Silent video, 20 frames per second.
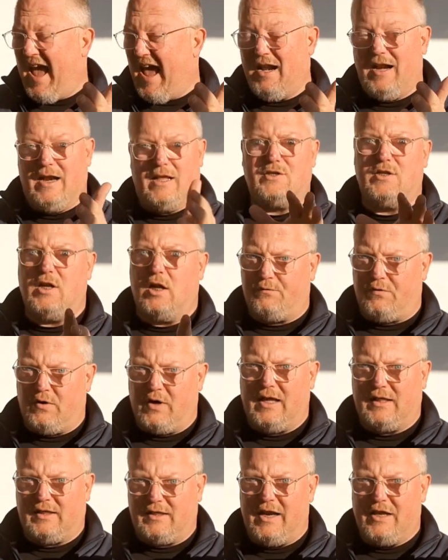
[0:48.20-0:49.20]
let's not
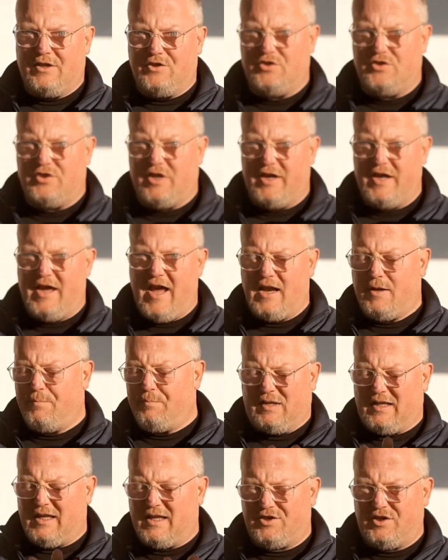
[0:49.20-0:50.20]
forget the Legendary 8,
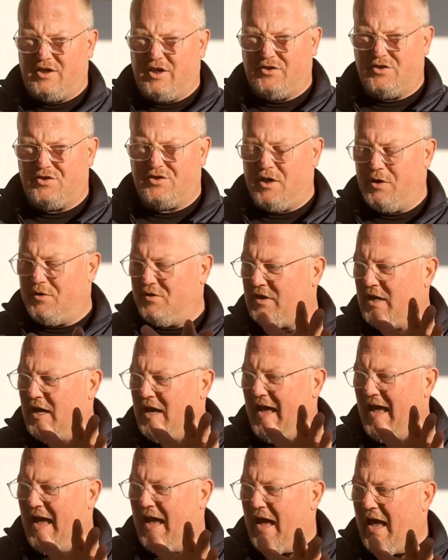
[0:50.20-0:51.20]
but that's another series.
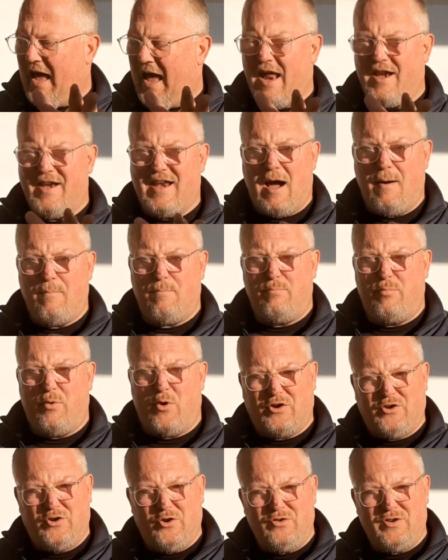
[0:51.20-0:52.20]
And now
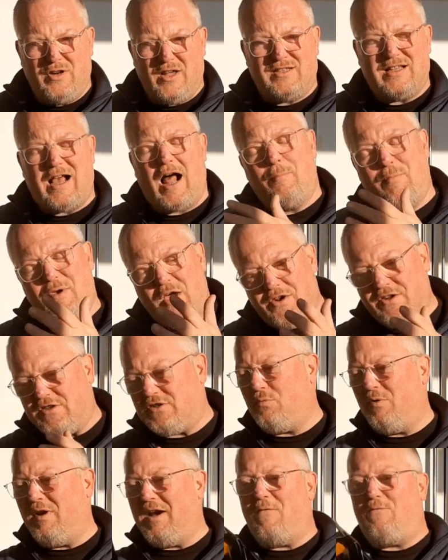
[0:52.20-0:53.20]
Port Dundas. I'll be honest,
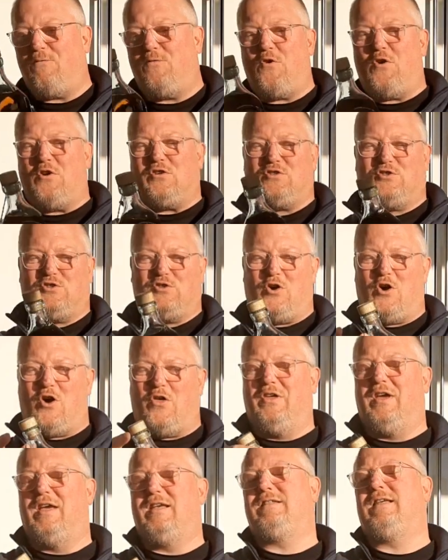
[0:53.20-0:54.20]
when I first saw
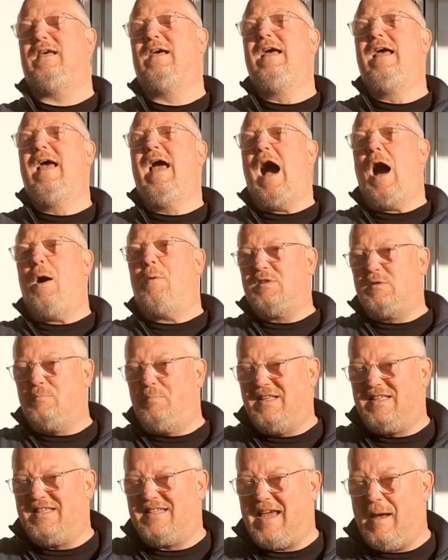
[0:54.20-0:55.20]
this, I was a
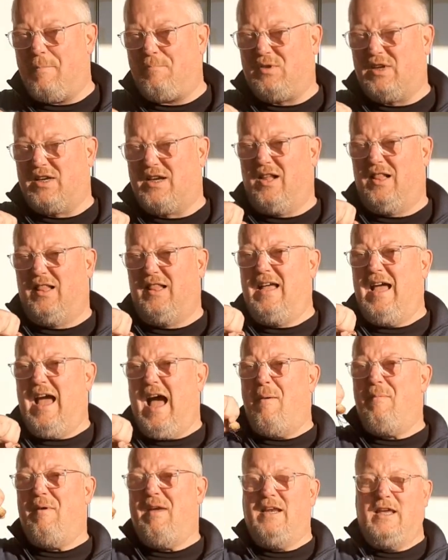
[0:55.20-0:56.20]
bit skeptical.
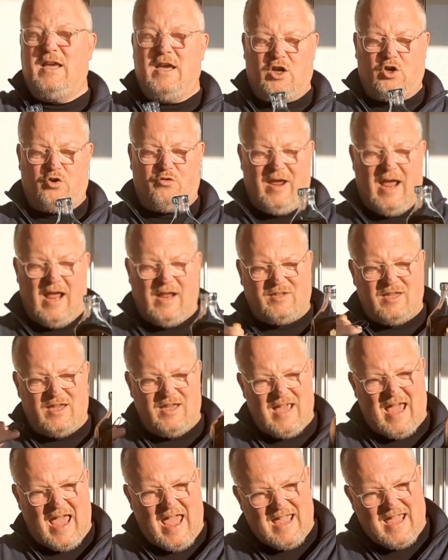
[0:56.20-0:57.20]
I mean,
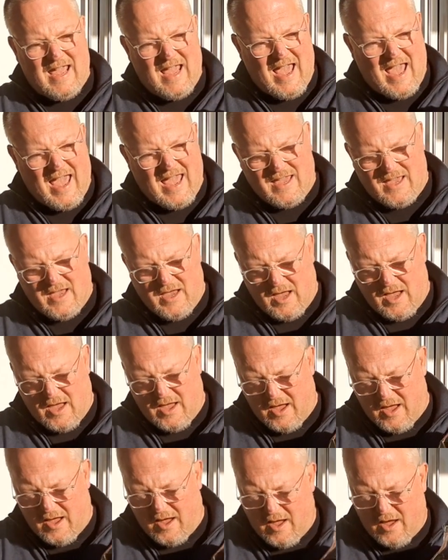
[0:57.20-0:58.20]
creating
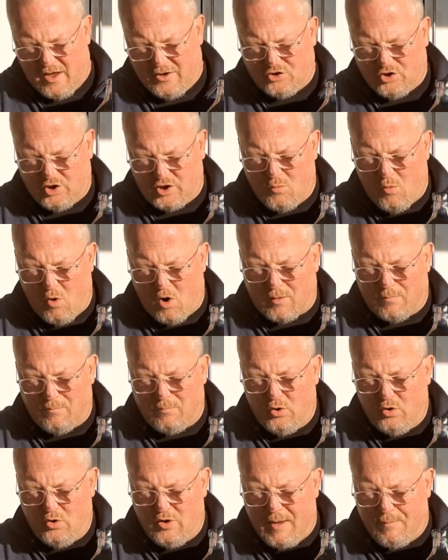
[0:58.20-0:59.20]
a Johnnie Walker
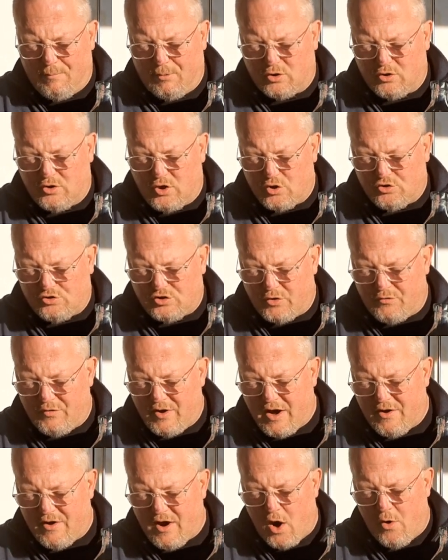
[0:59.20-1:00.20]
Blue Label Ghost and
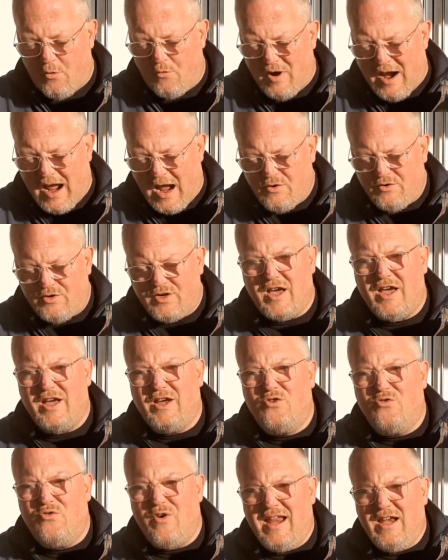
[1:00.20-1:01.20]
Rare around a
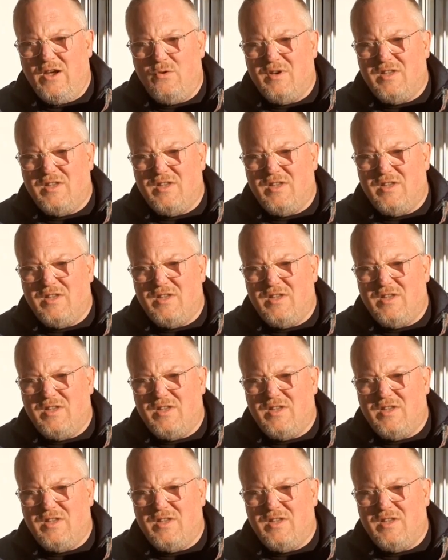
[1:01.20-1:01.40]
grain